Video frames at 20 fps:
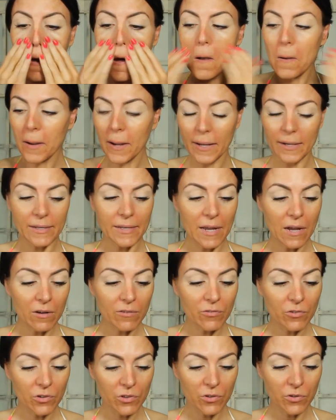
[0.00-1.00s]
Okay,
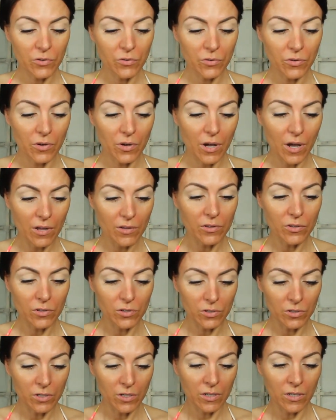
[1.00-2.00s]
now for the
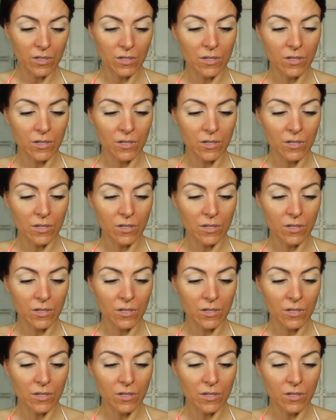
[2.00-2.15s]
other